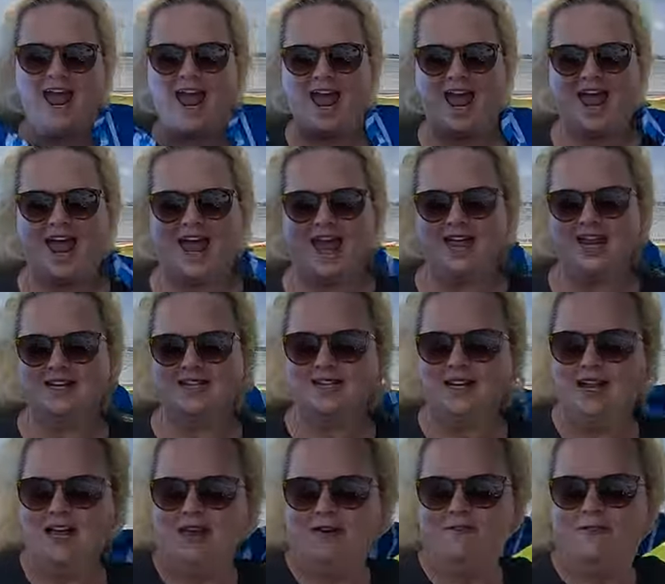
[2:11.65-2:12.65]
And
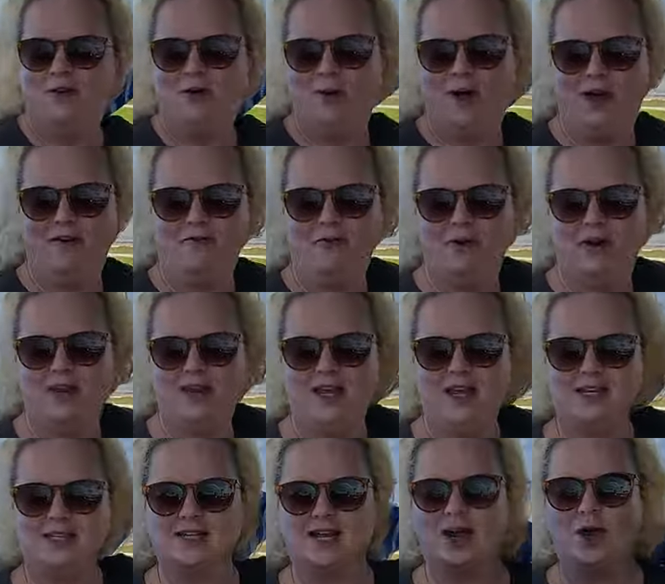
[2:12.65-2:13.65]
if you have one of
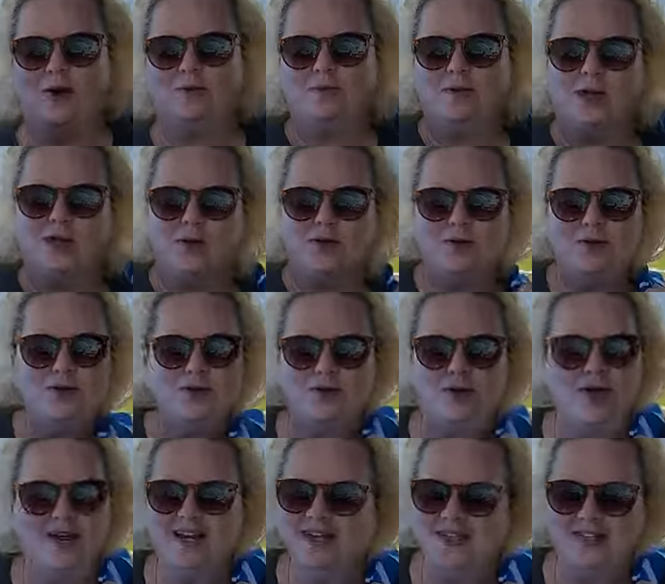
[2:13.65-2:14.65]
these, I hope that you
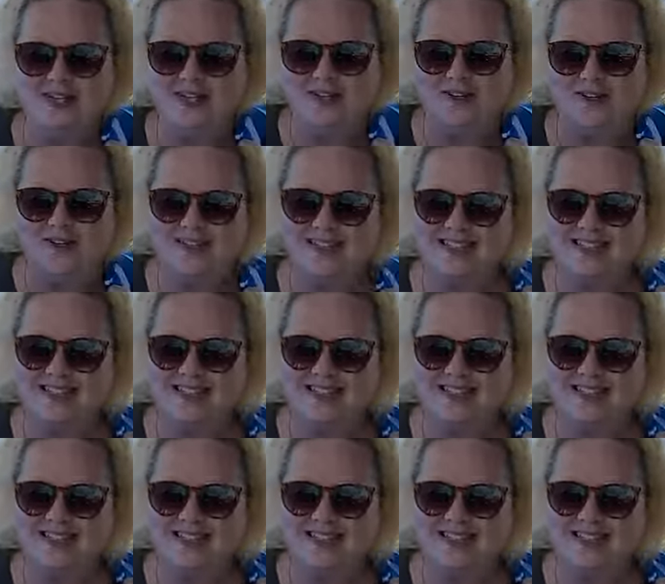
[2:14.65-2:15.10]
enjoy it too.